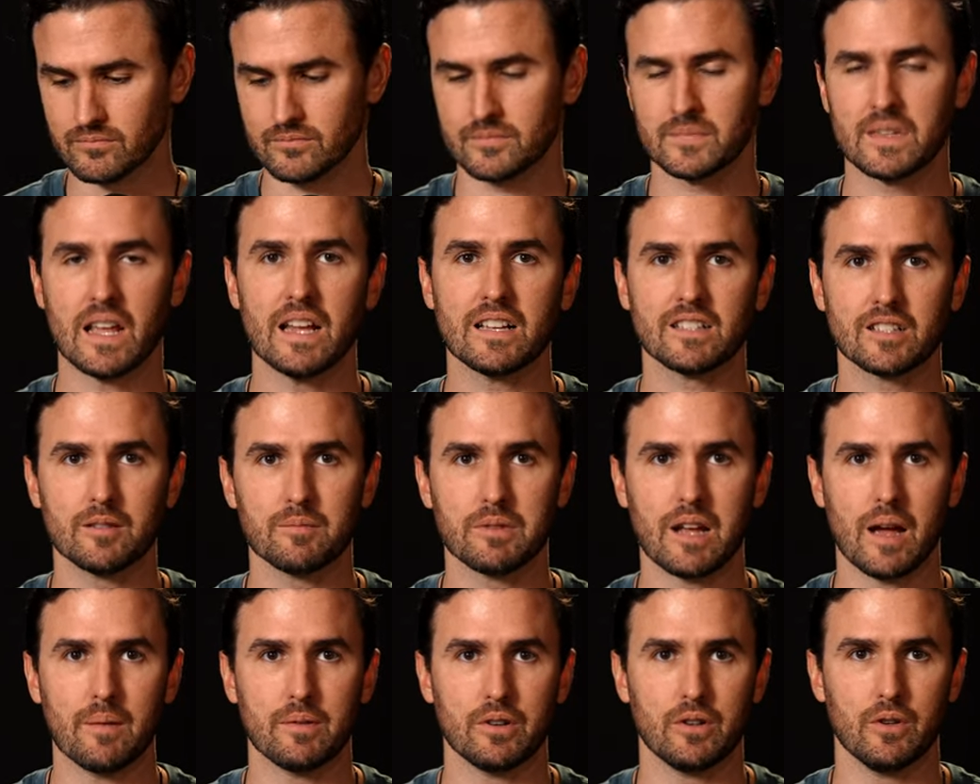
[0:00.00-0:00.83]
Take some
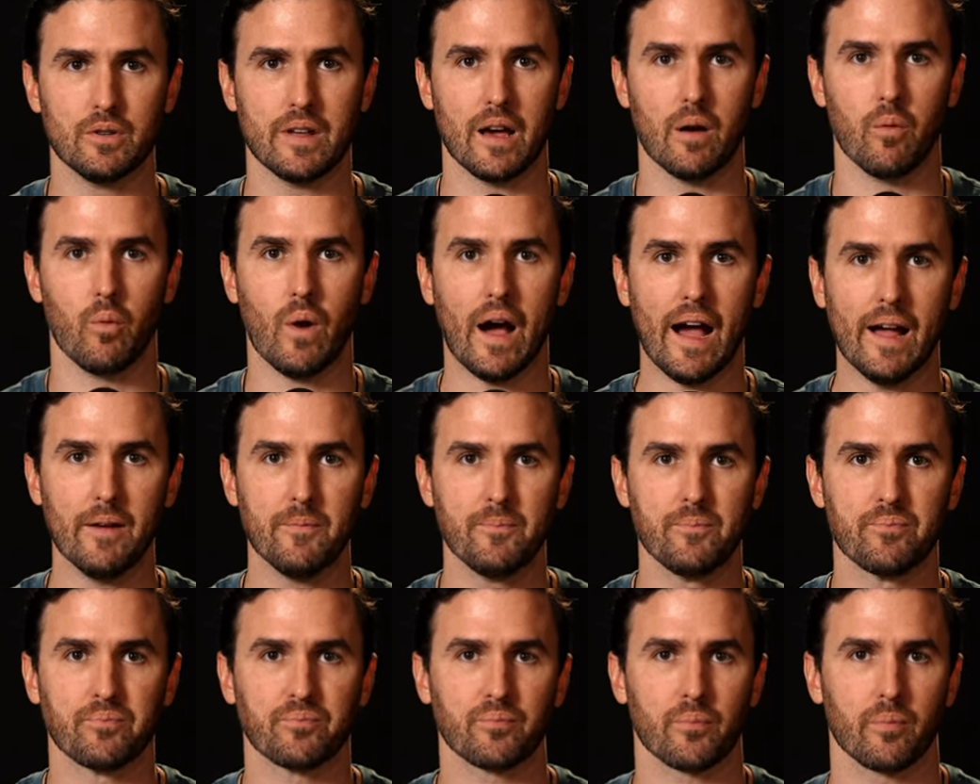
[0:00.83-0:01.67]
time to do that. Why?
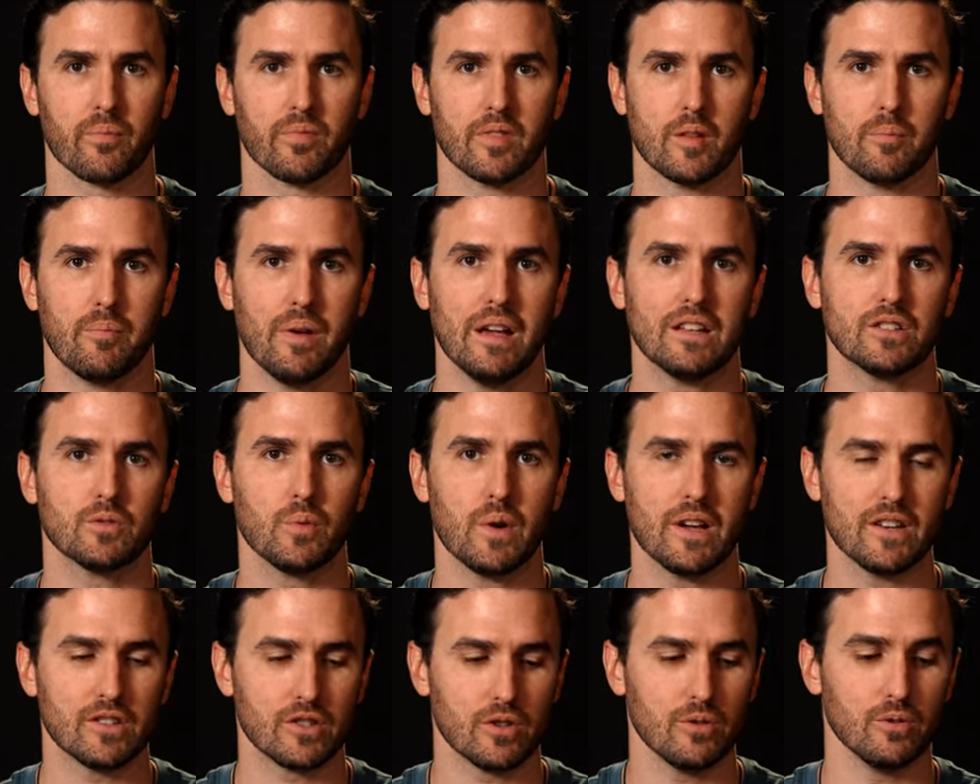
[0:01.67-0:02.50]
The best
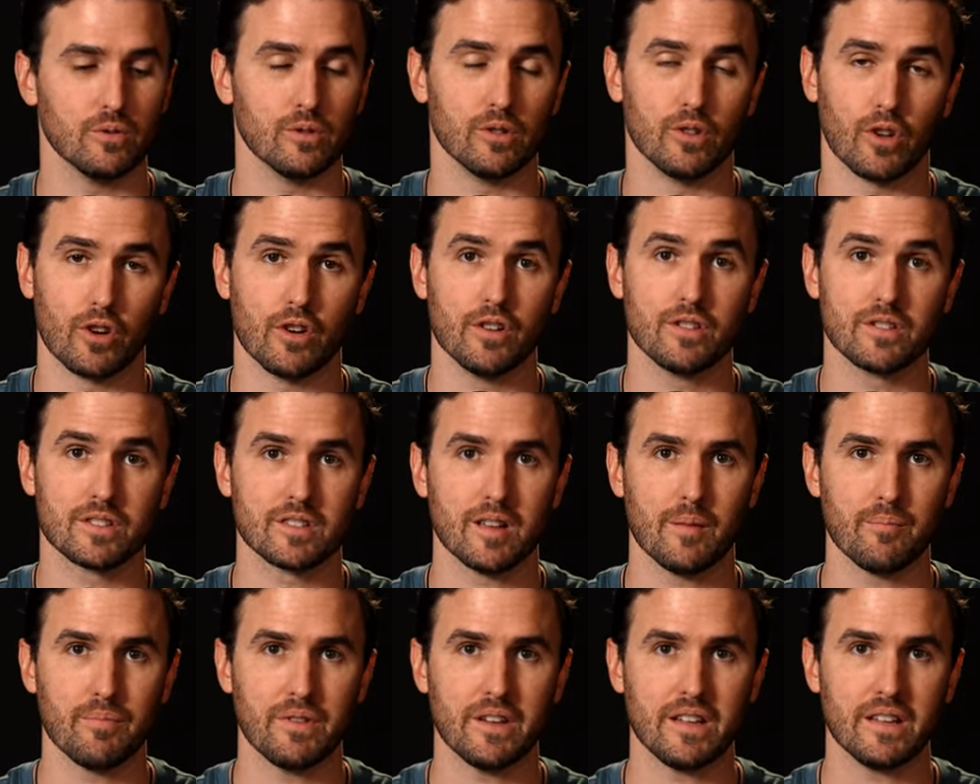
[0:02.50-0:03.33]
way to learn
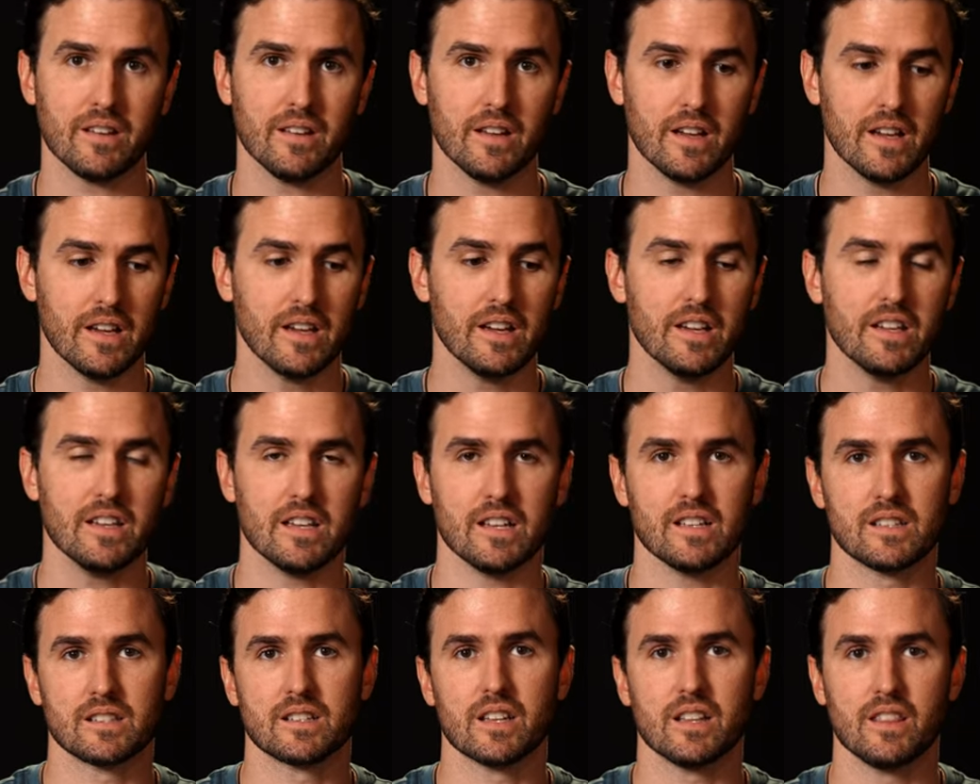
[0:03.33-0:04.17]
something
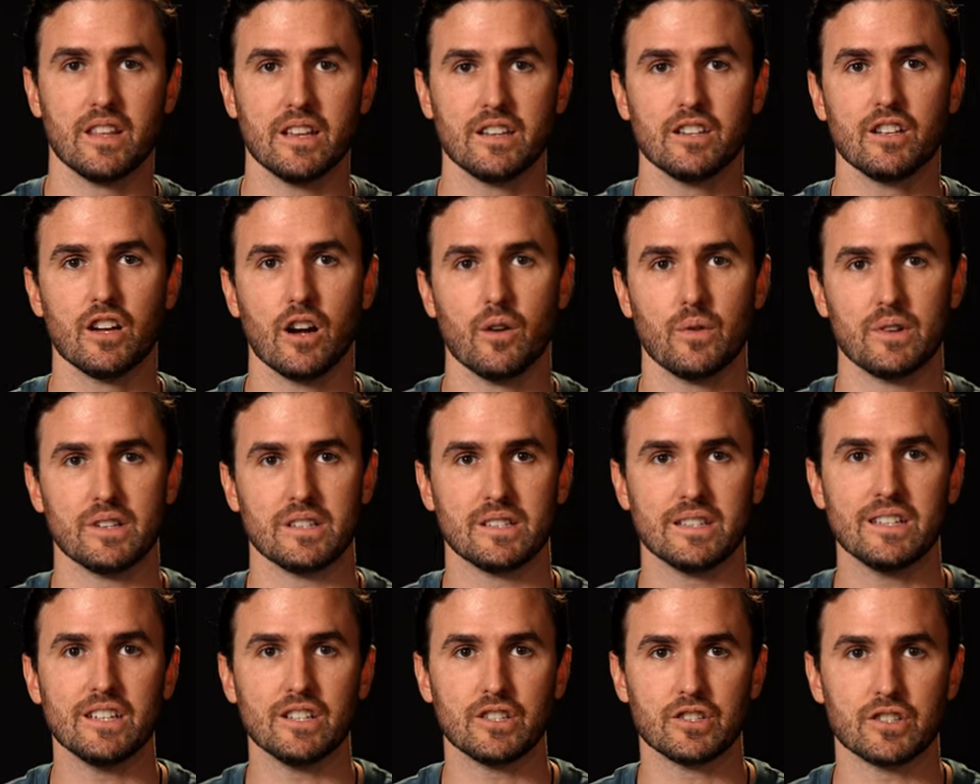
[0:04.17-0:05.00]
is to then go and
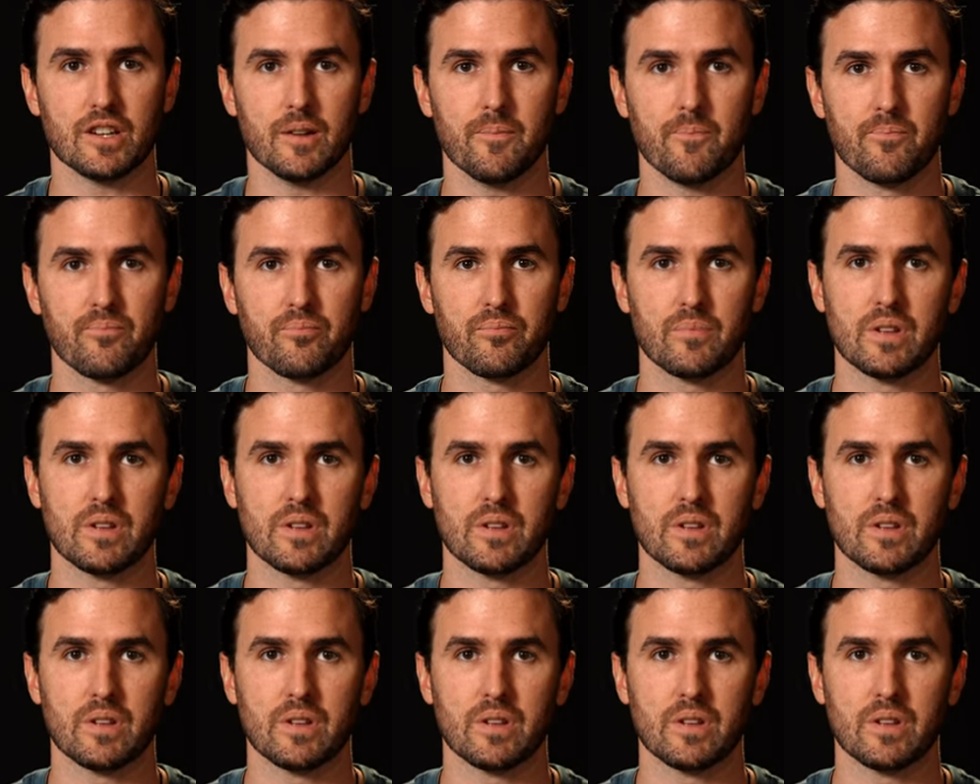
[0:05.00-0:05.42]
teach it.